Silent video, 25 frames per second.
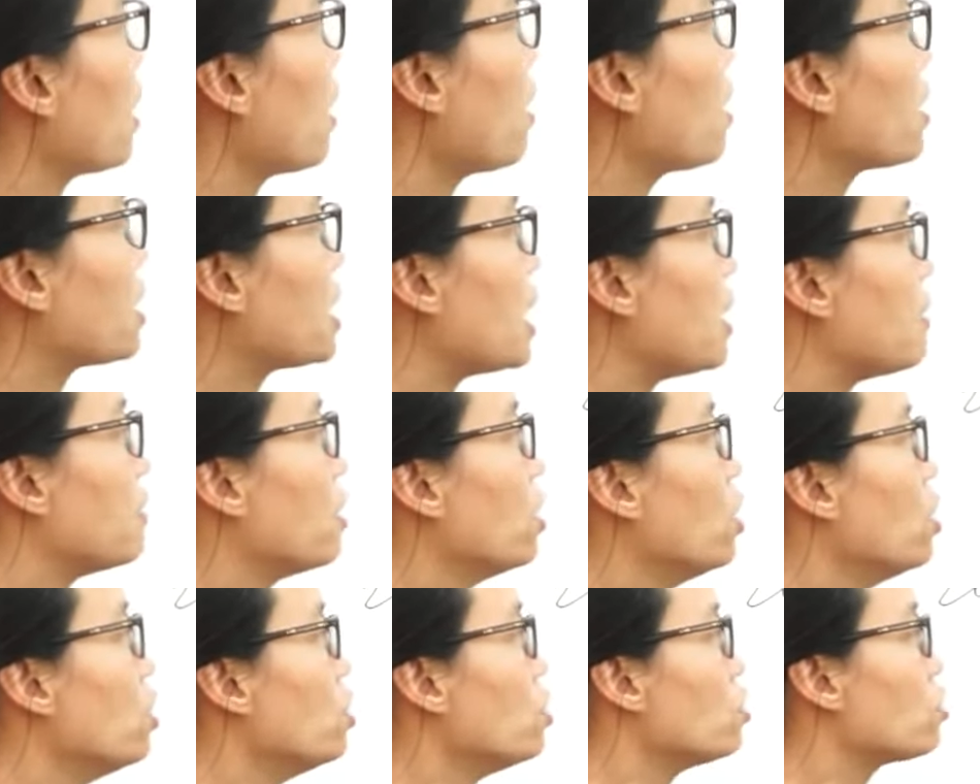
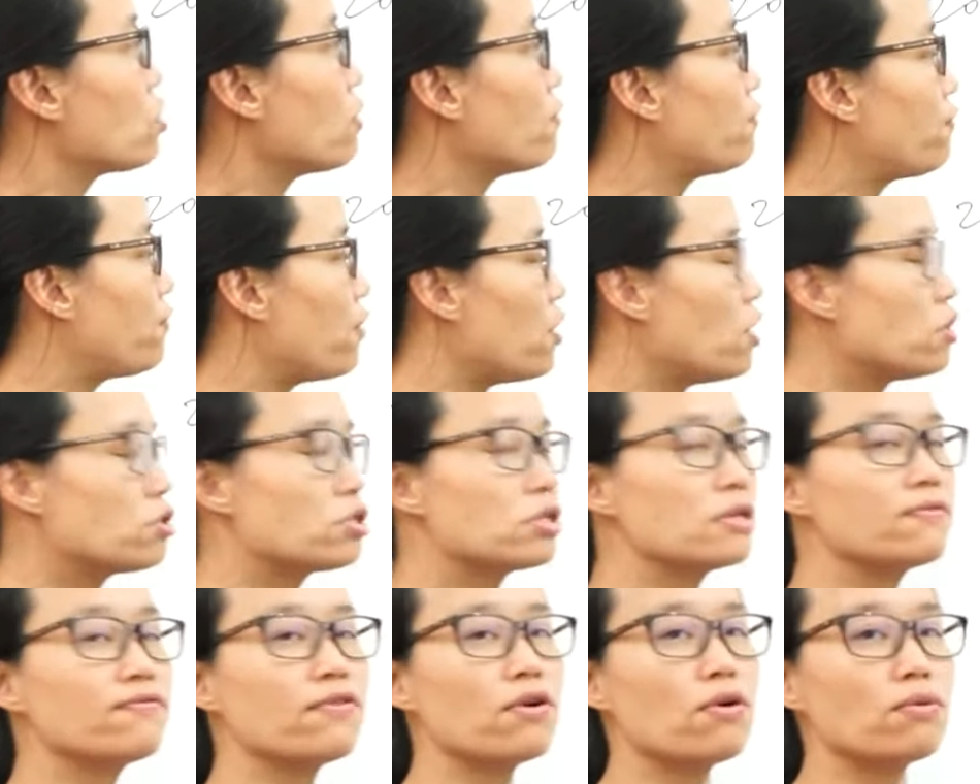Okay, so
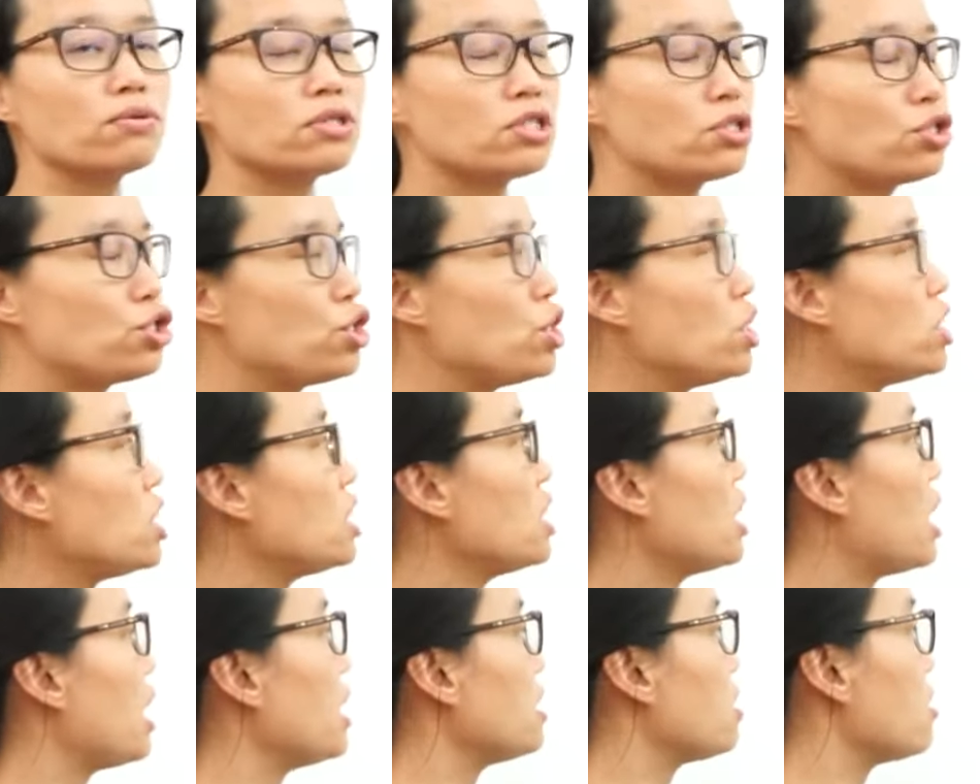first of all,
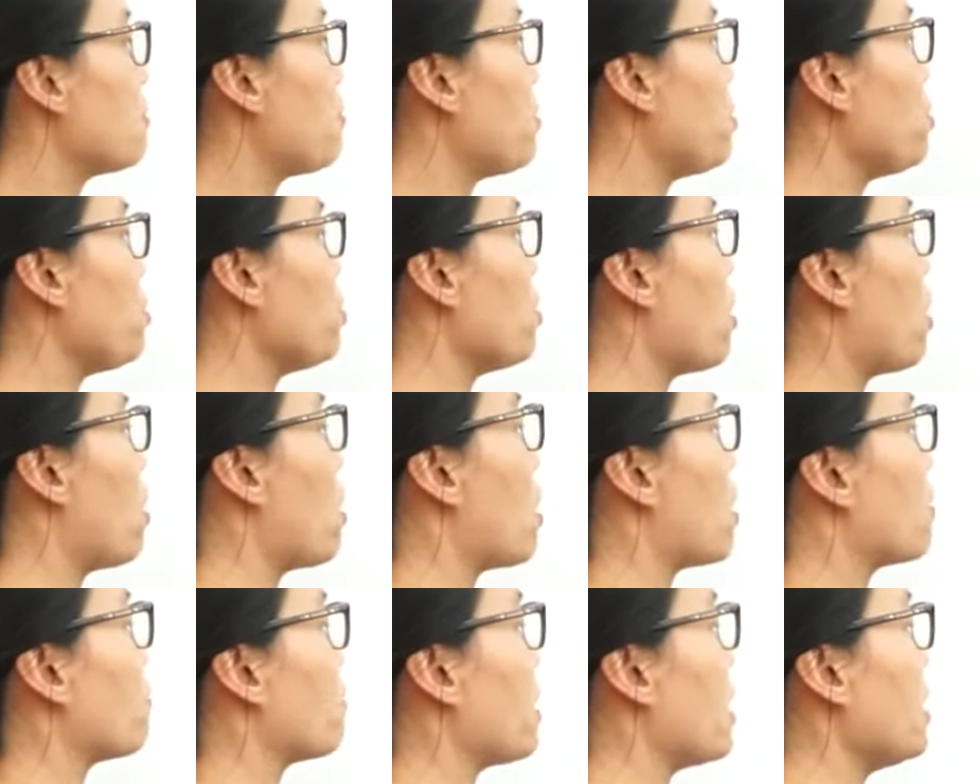GTR is a
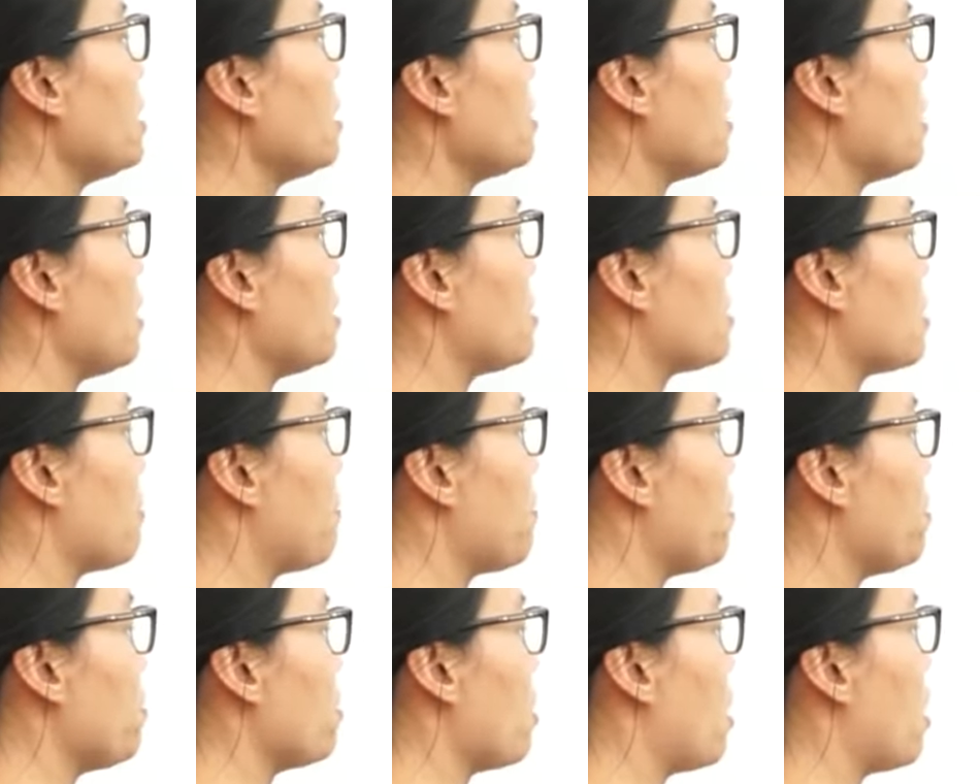PR, right? It's a
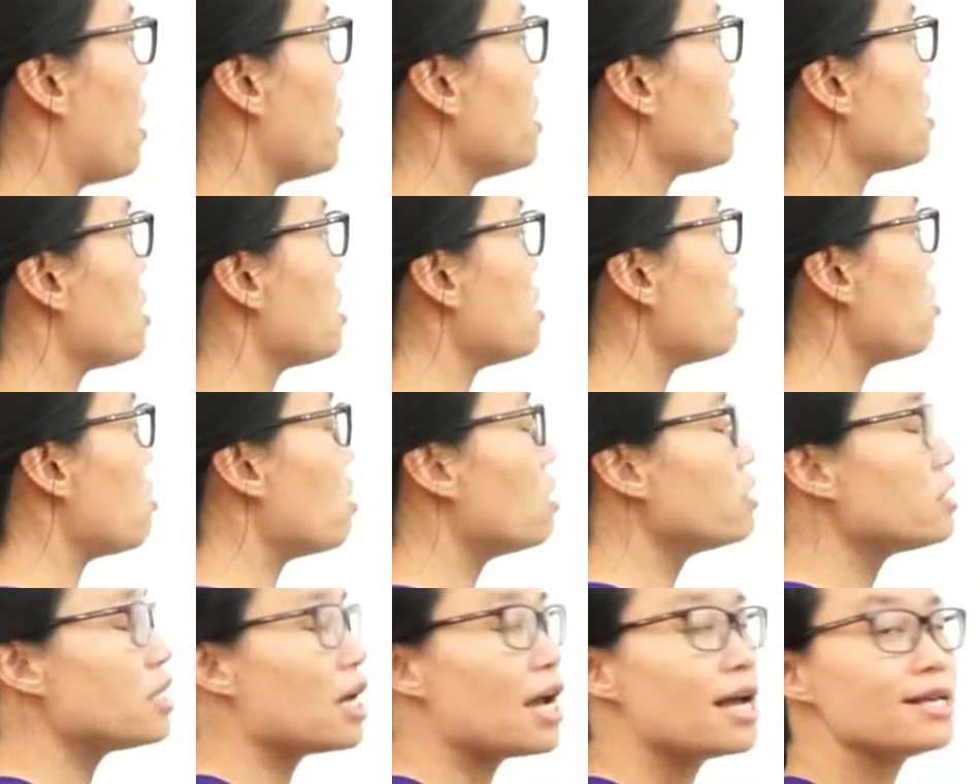PR, it's
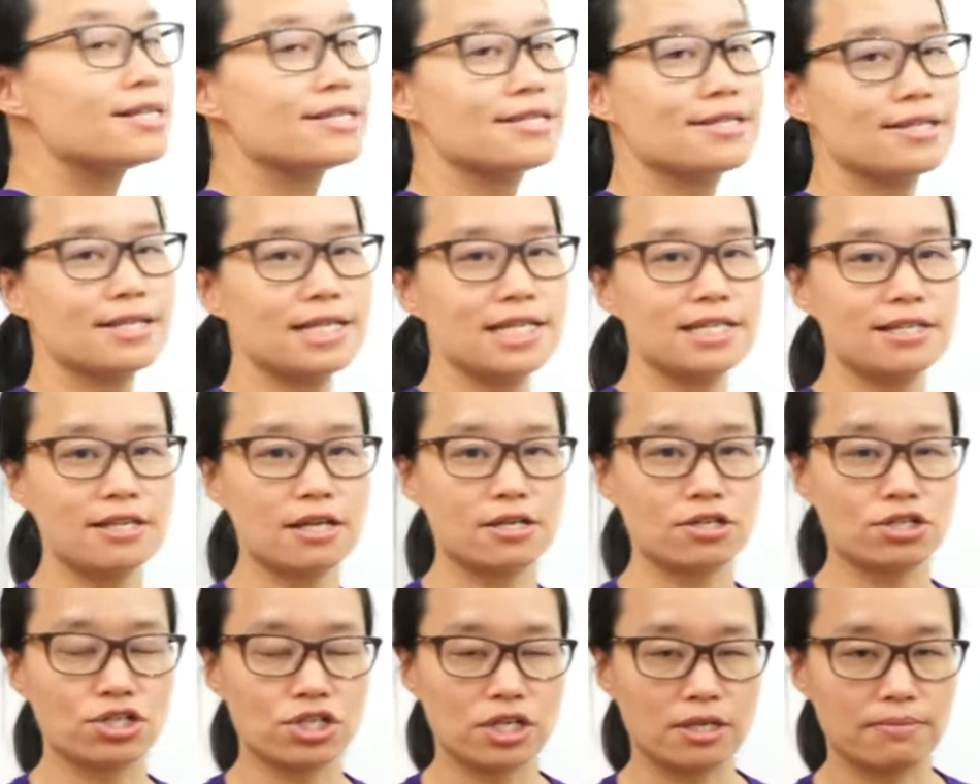not a
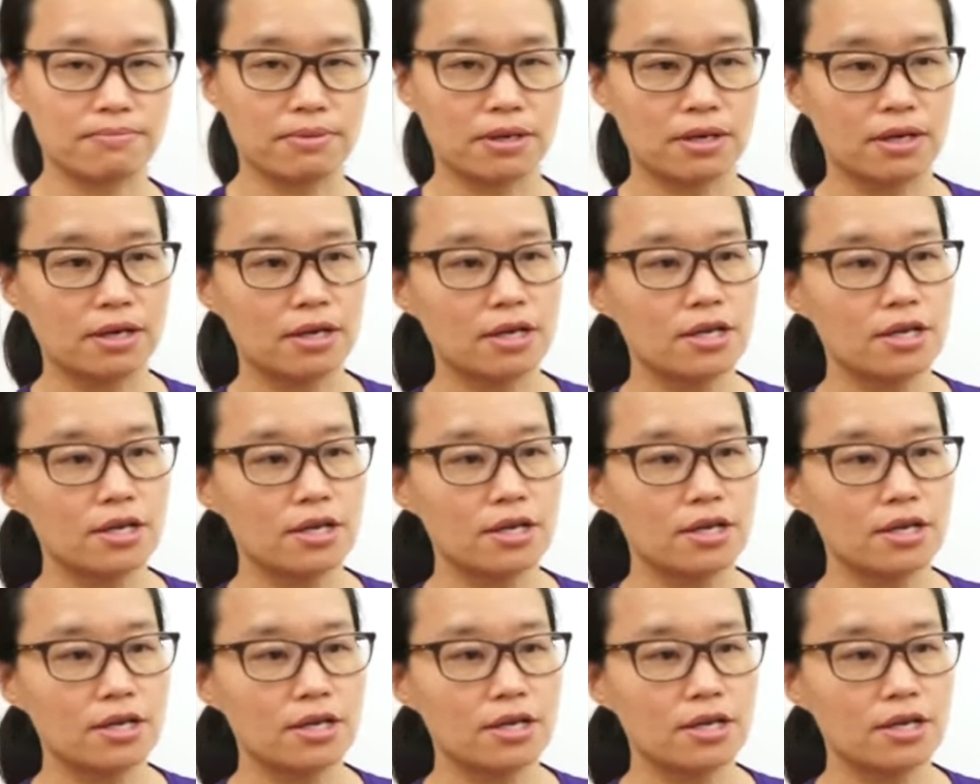citizenship.